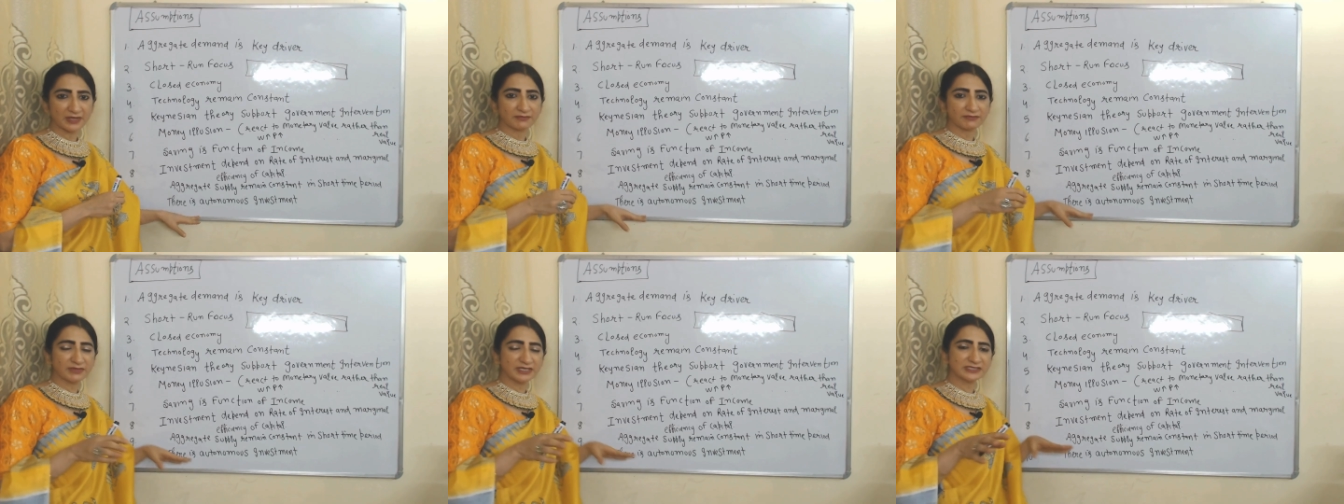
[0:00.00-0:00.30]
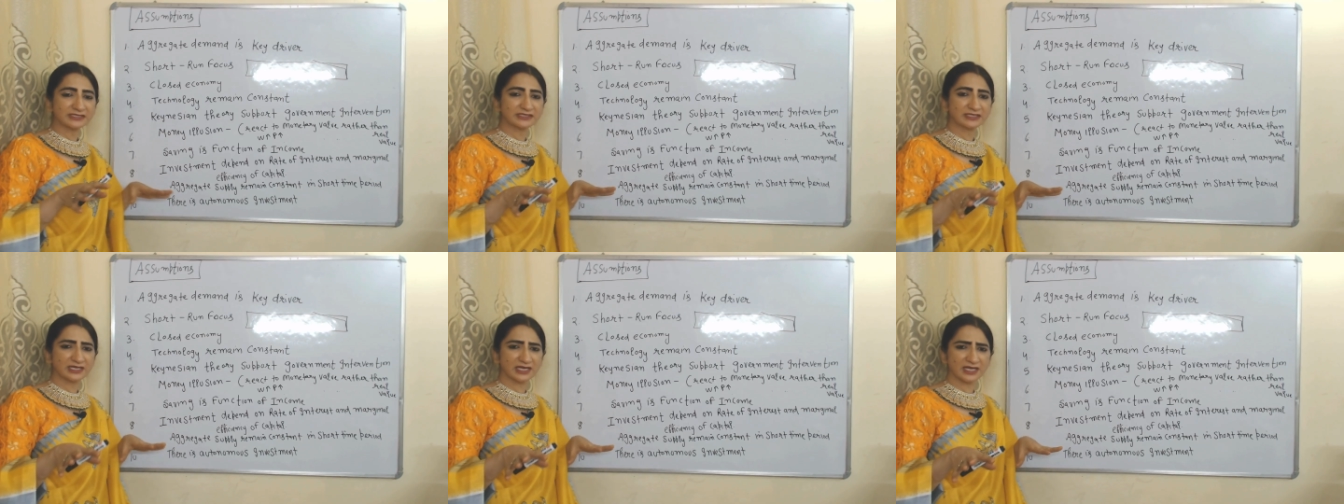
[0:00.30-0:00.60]

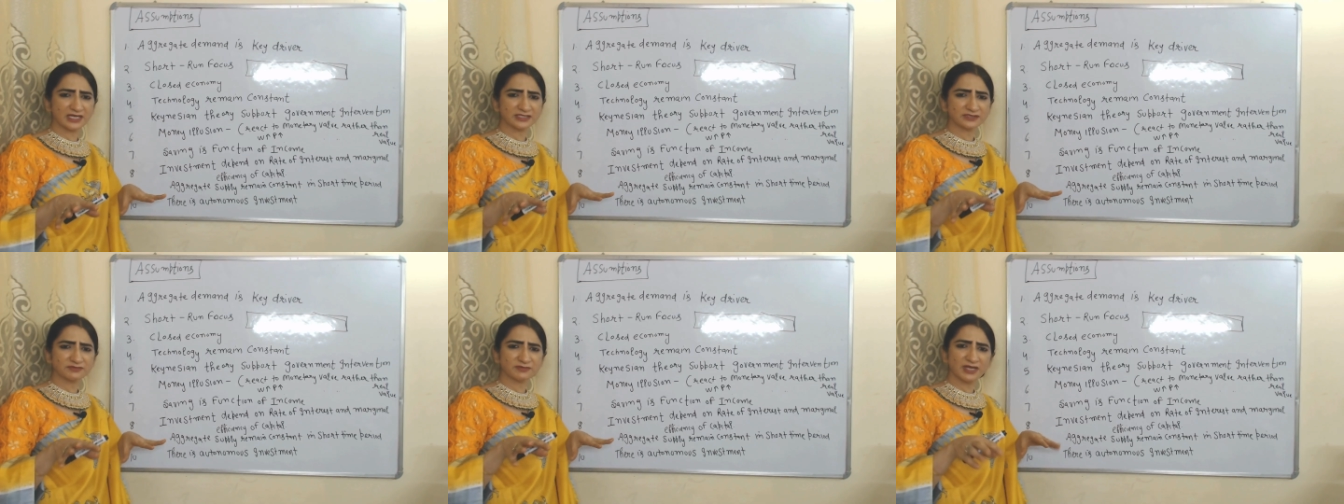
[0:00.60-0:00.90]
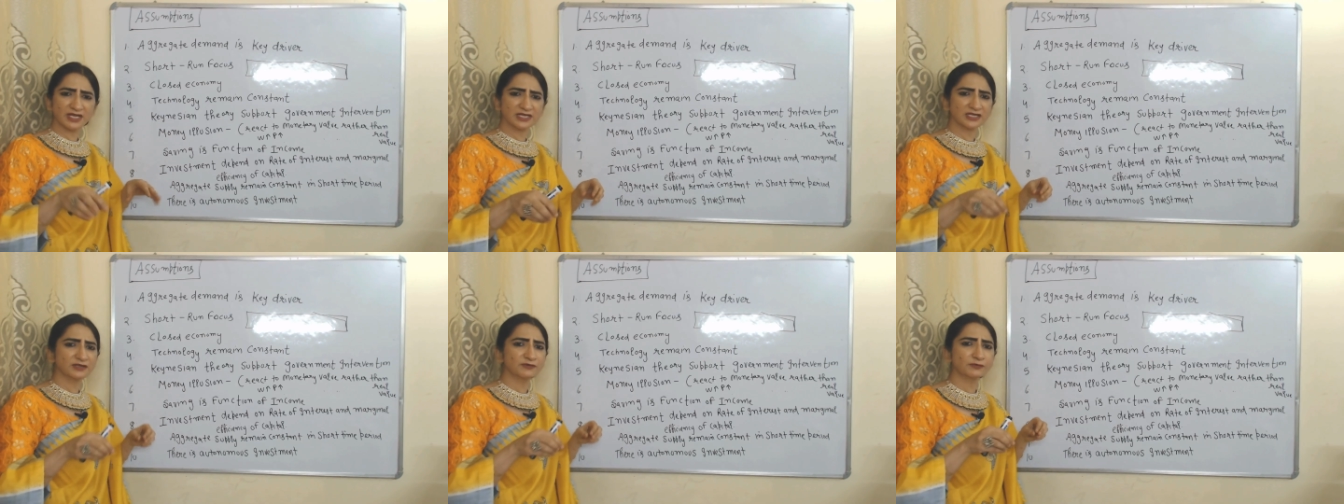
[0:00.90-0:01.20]
Means Keynes
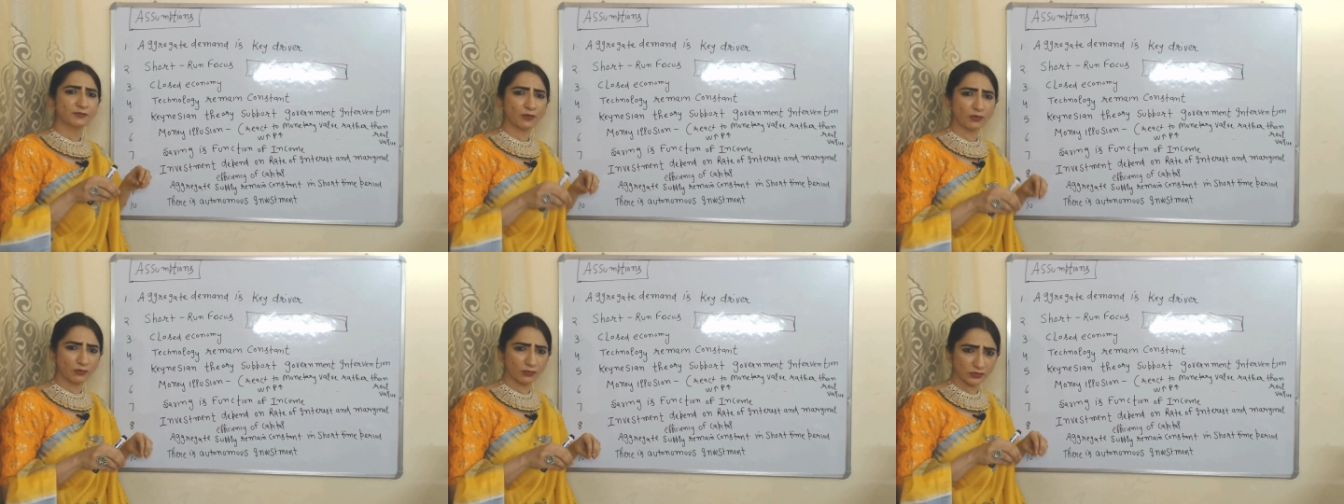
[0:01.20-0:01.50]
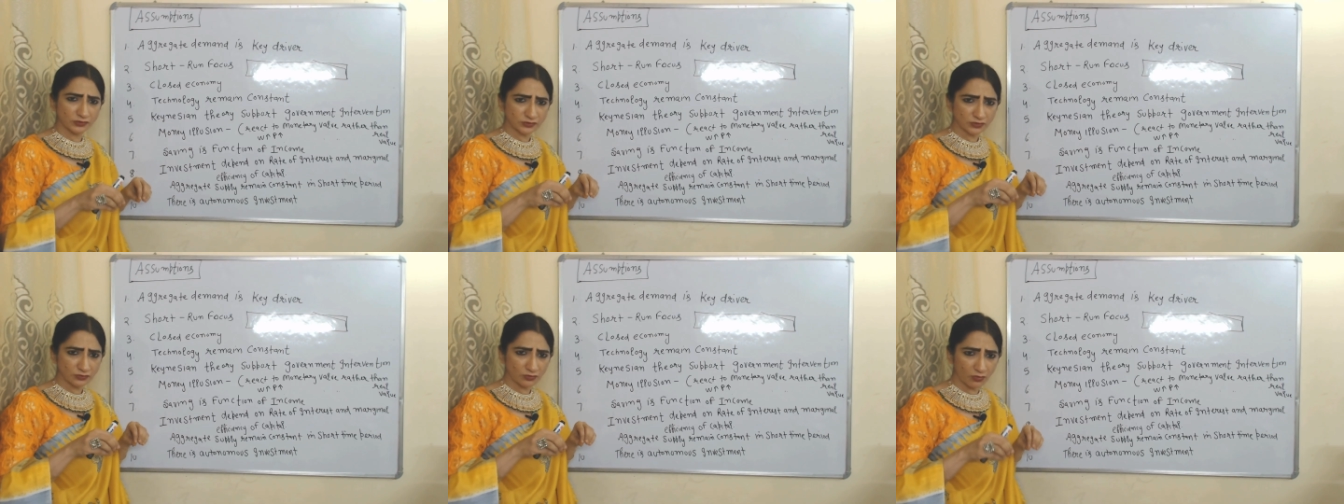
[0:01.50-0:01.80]
mainly
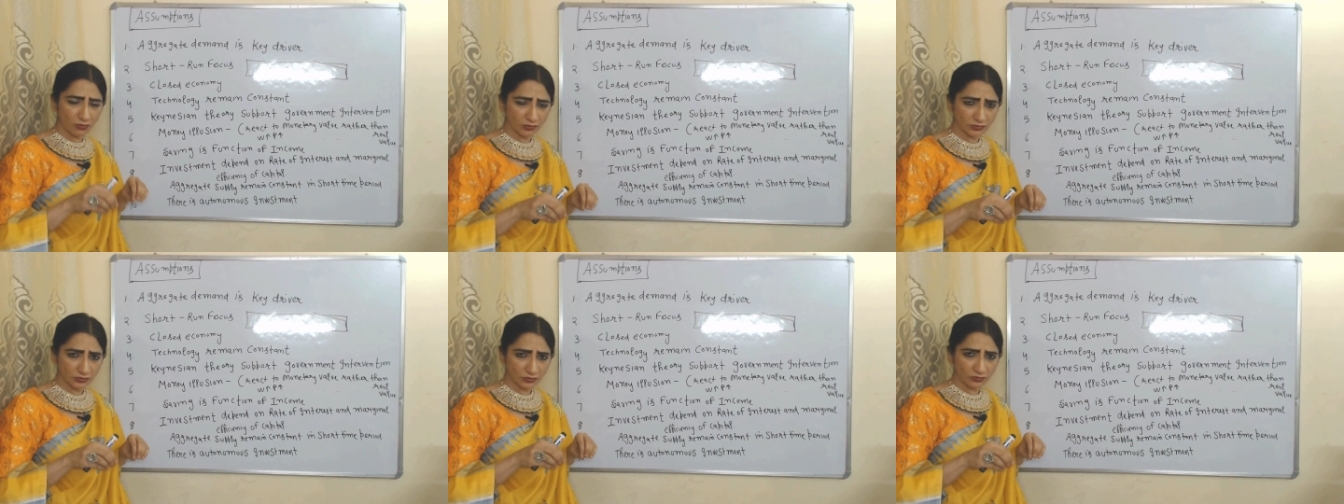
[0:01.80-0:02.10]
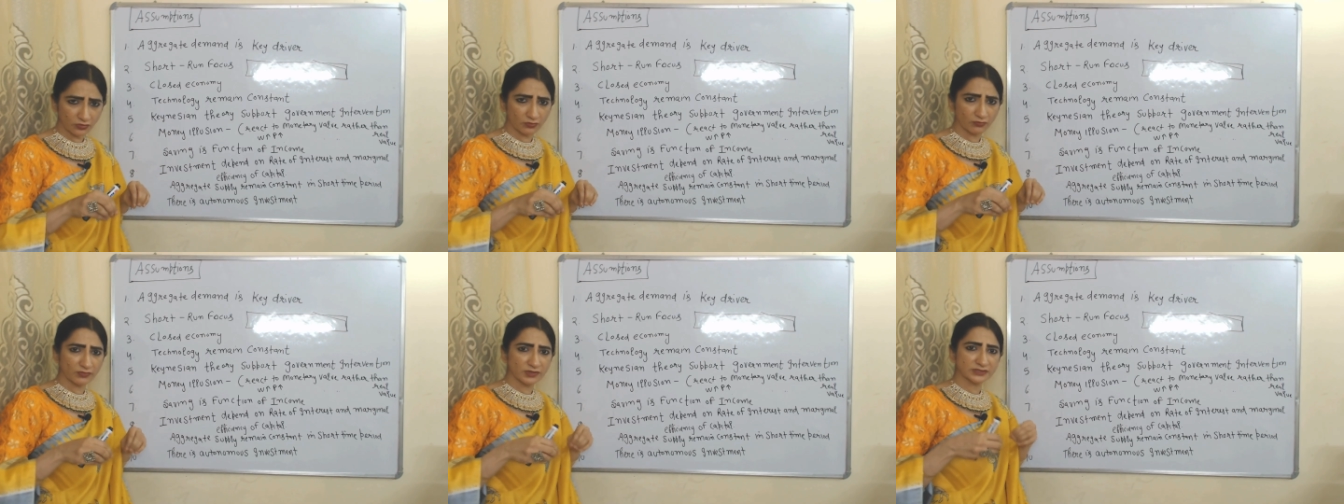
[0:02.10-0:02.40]
focus on
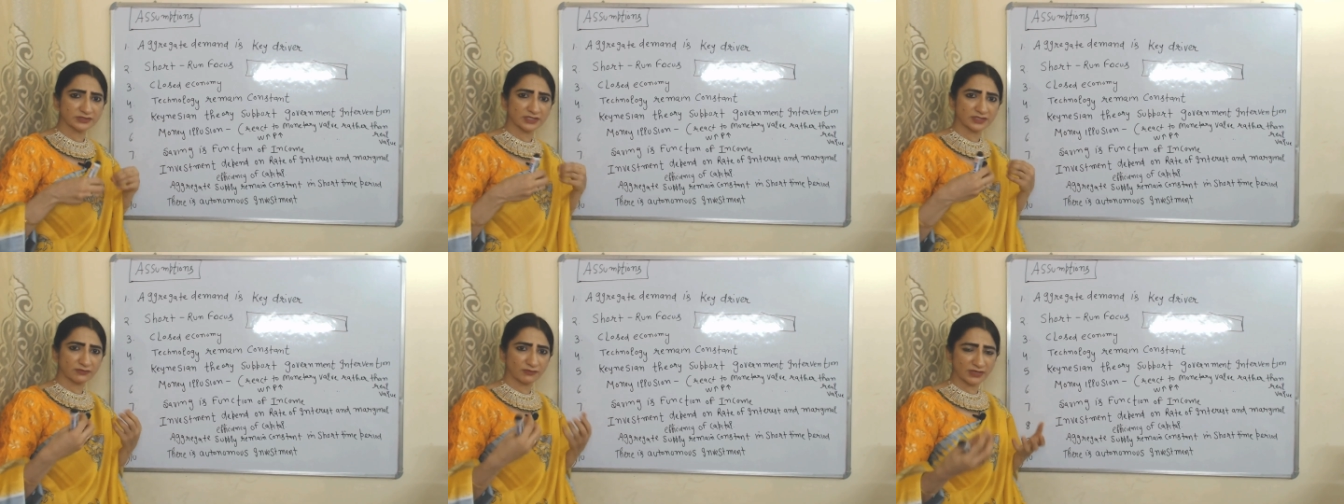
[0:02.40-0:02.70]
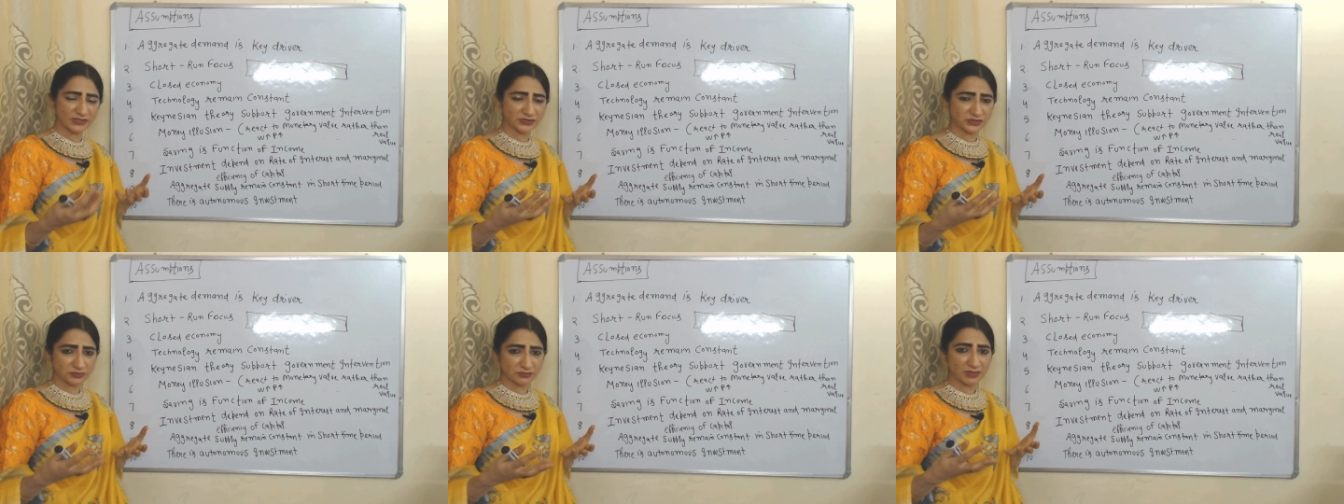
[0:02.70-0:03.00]
autonomous
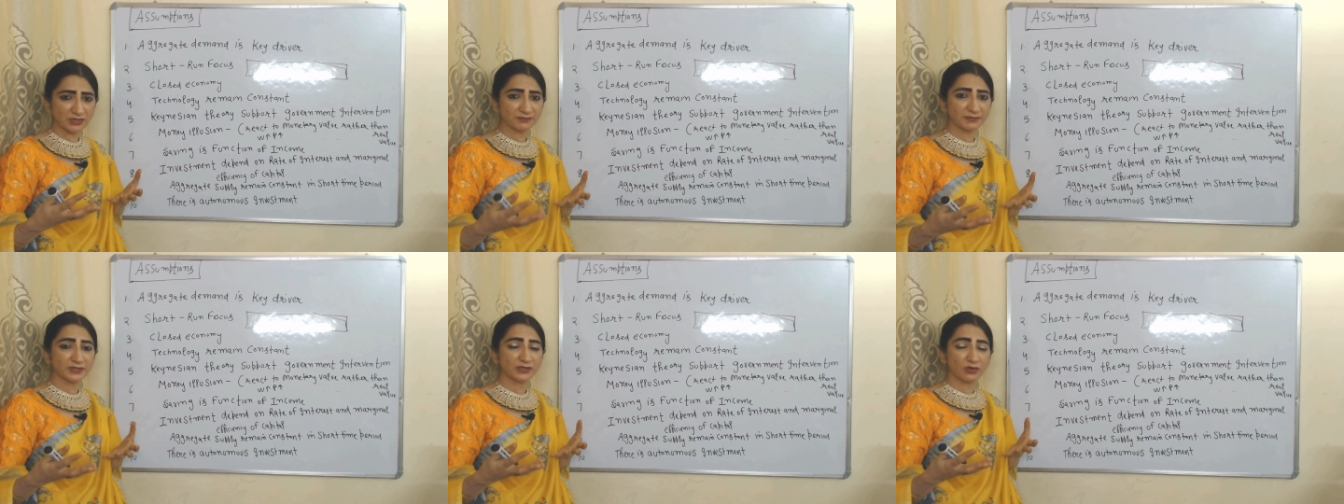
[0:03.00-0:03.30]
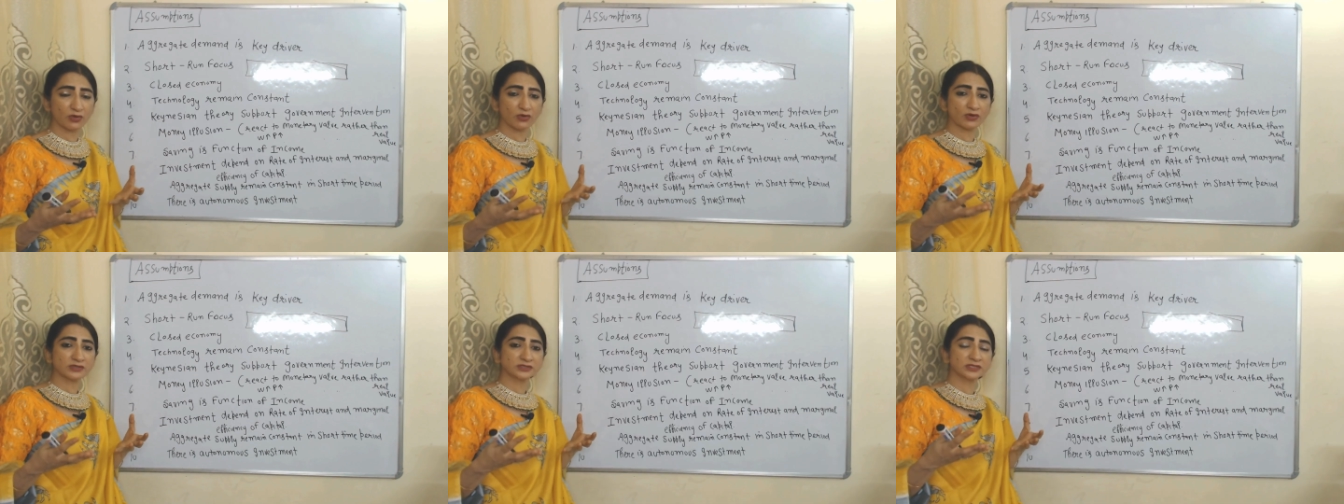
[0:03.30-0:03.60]
investment
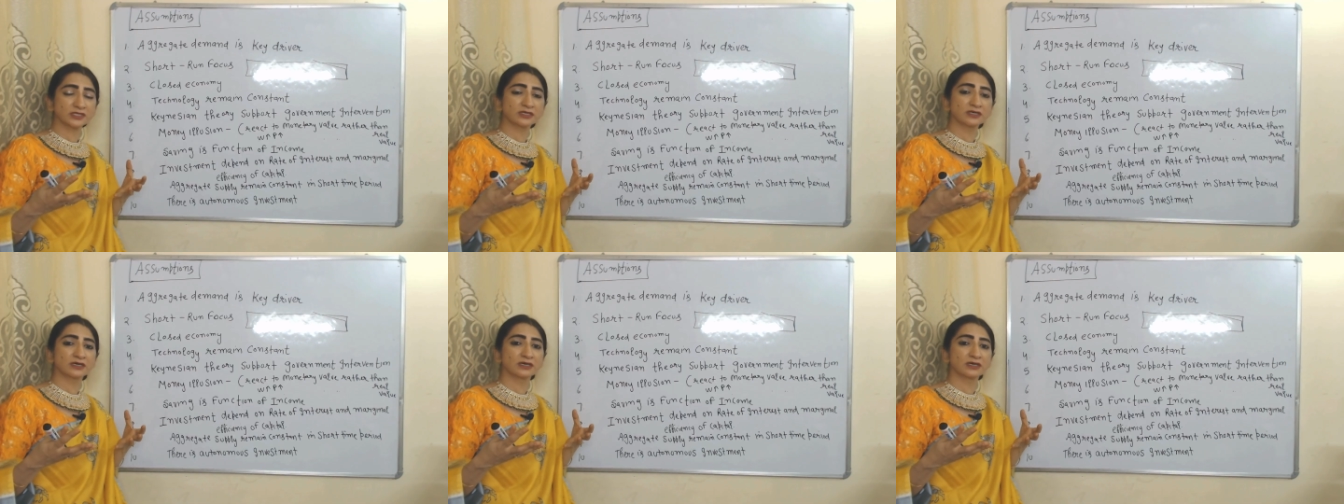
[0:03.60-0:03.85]
because